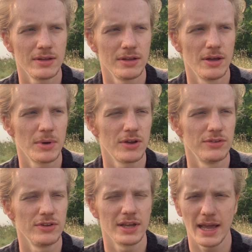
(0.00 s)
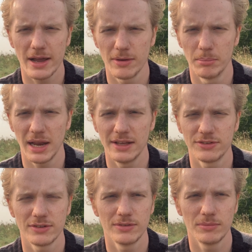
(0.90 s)
You know, because you can get
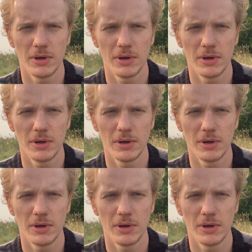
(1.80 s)
complacent